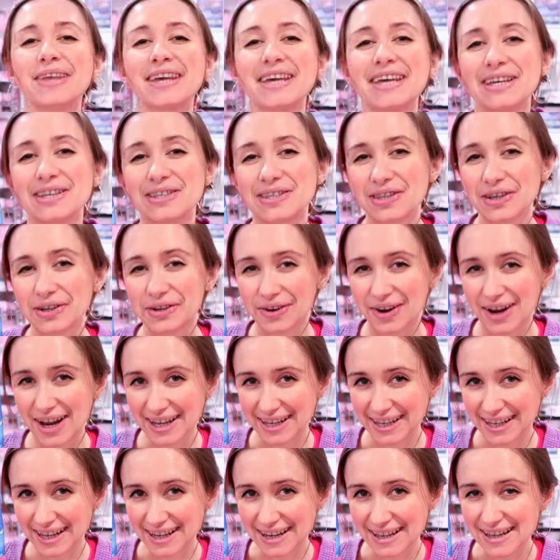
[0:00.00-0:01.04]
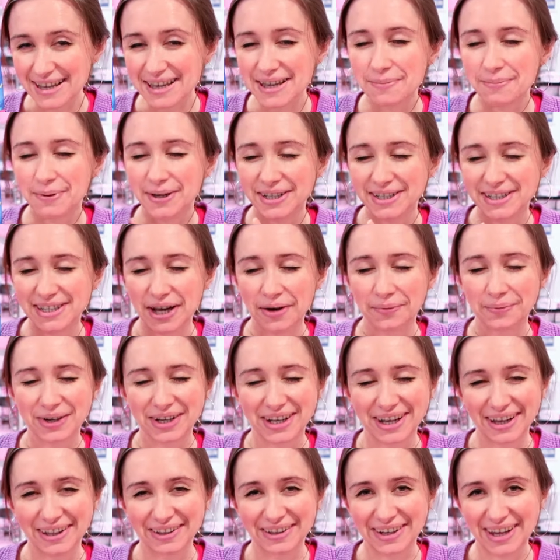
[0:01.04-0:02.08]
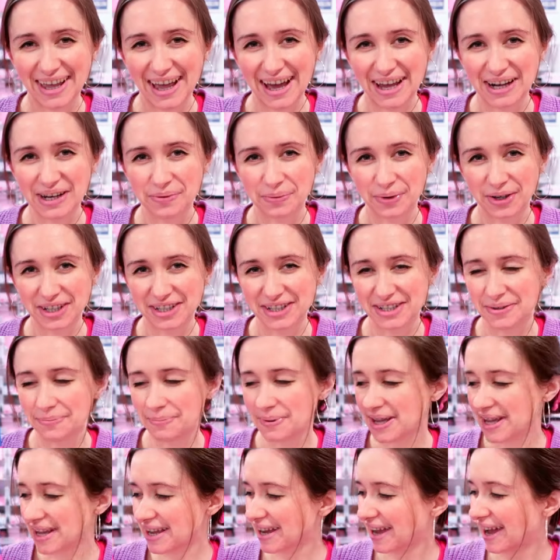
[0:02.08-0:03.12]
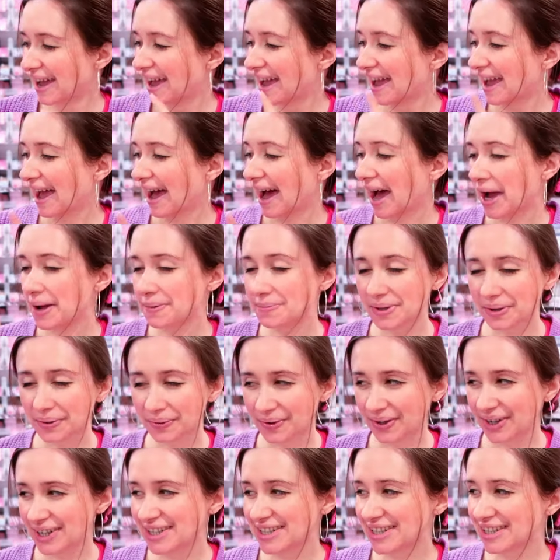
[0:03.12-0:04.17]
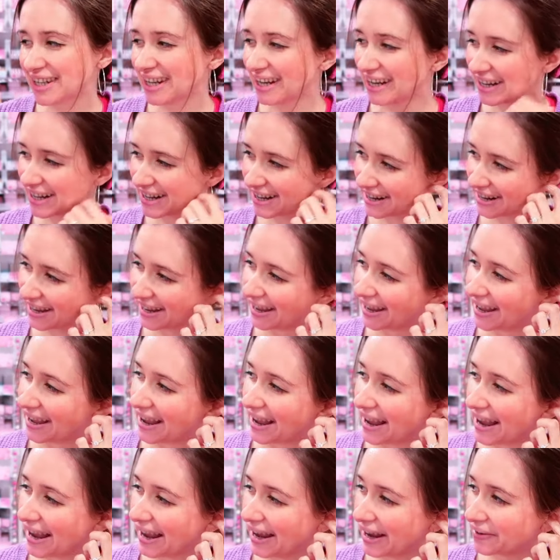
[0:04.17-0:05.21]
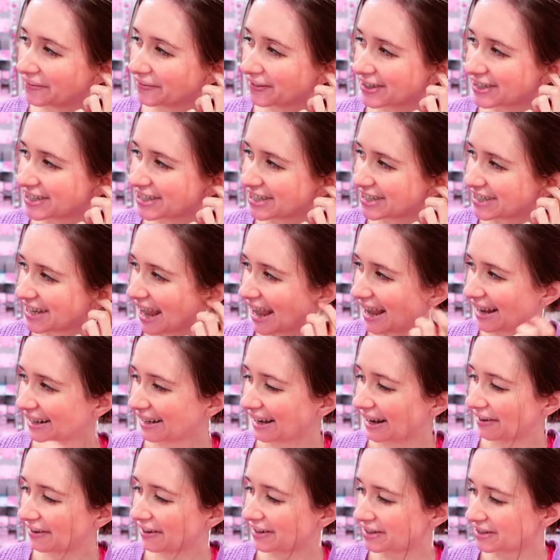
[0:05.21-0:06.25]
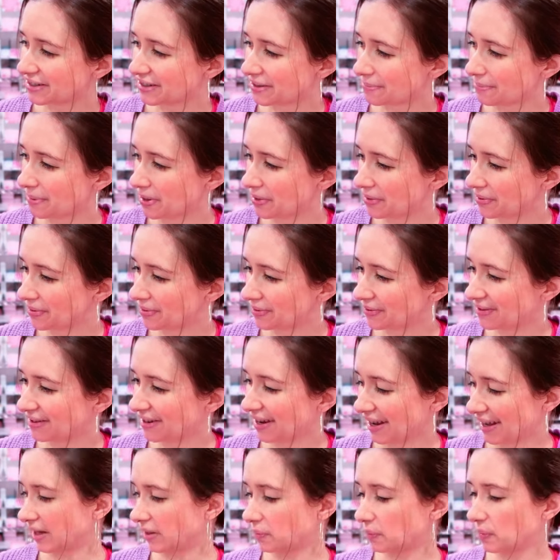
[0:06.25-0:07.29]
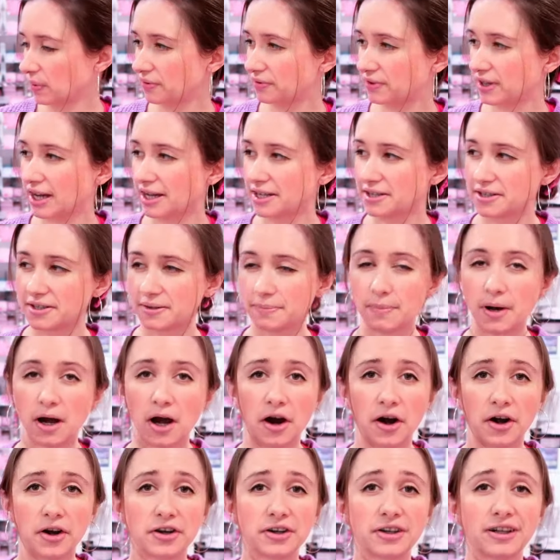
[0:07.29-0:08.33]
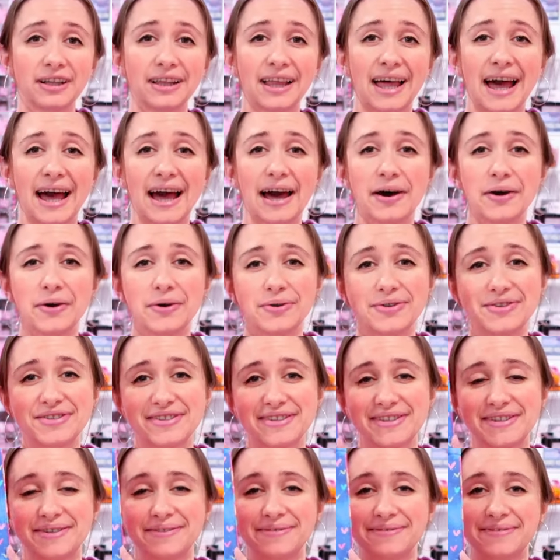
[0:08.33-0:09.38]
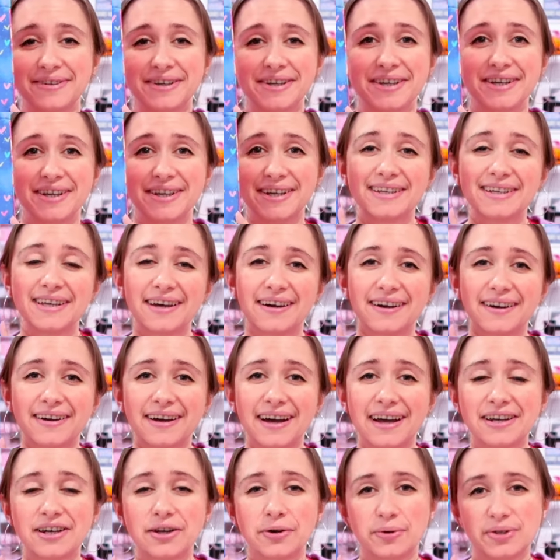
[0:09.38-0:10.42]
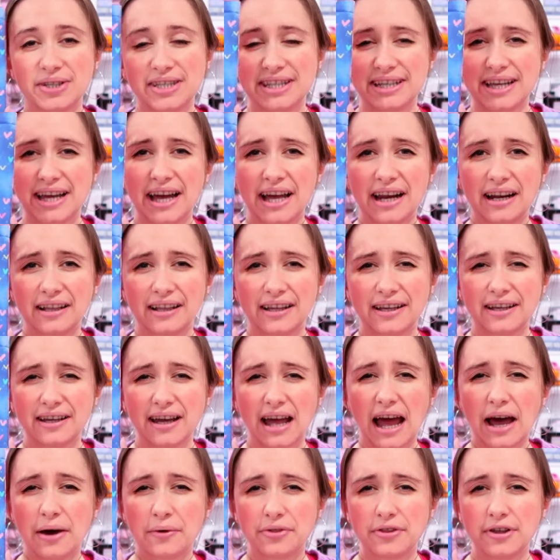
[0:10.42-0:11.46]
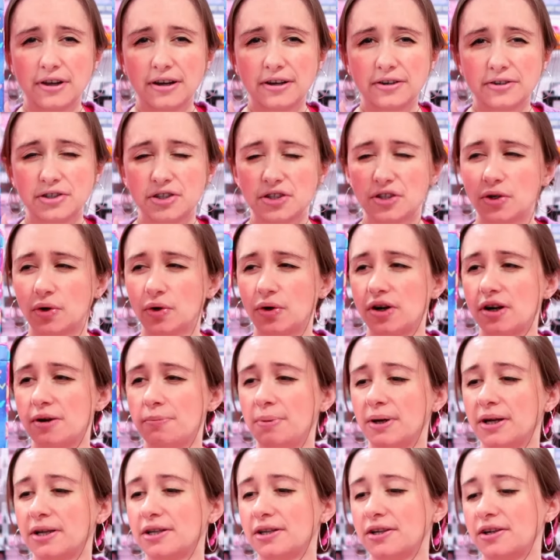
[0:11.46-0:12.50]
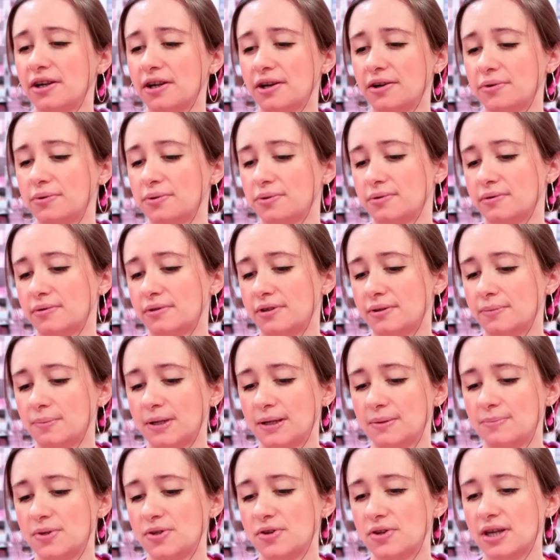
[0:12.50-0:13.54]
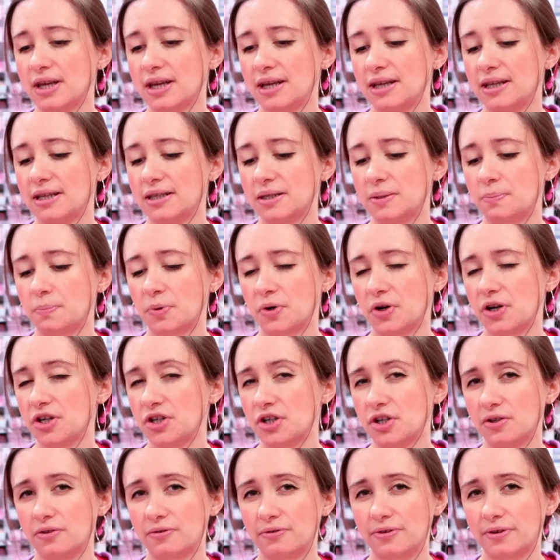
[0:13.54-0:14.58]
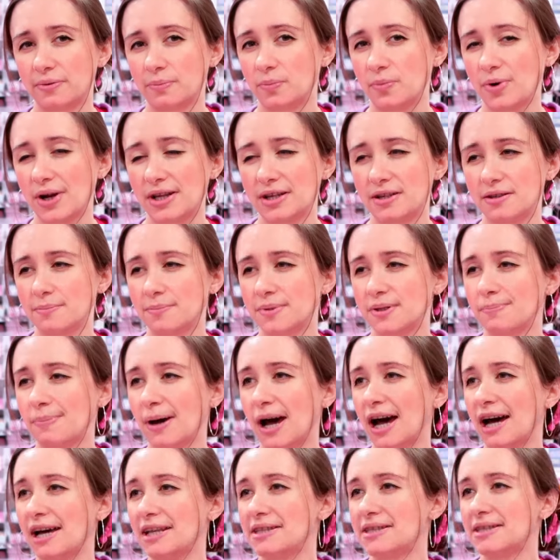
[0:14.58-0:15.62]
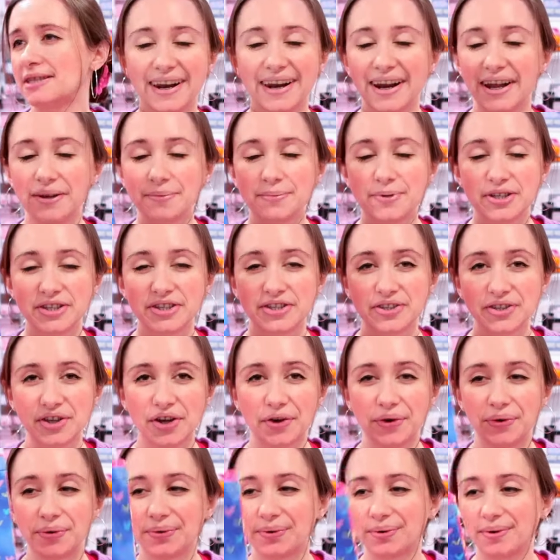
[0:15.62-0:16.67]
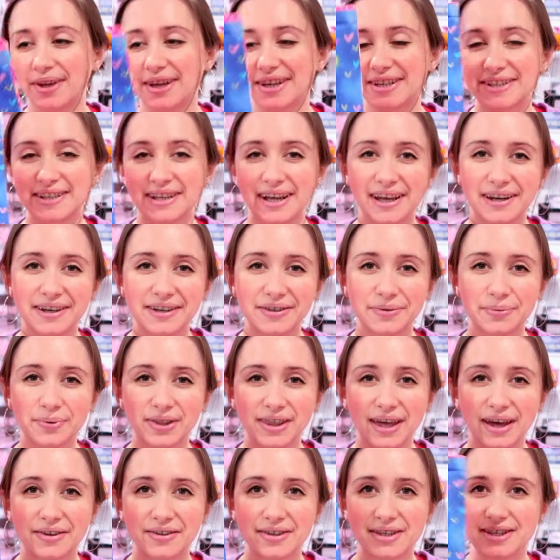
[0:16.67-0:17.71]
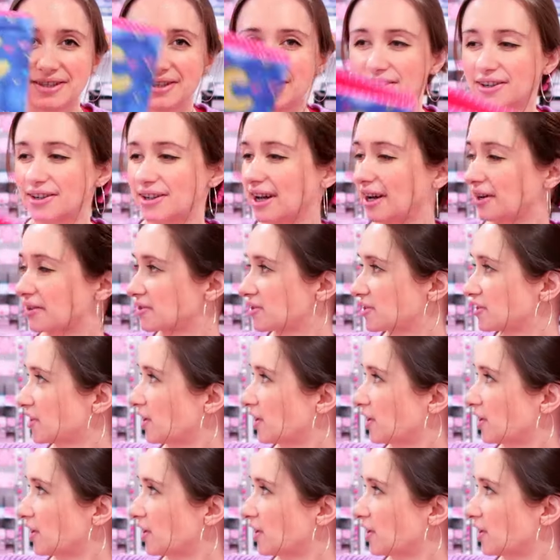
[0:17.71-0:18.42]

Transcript: He's the gray kitty. He picked out what color cat he wanted to be. I'm the orange kitty and we're just hanging out under the moon and we've got some heart clouds and yeah, I know it's kind of like an out there story, but you know, sometimes you get inspiration from random spots. And I'm just so excited with how these turned out.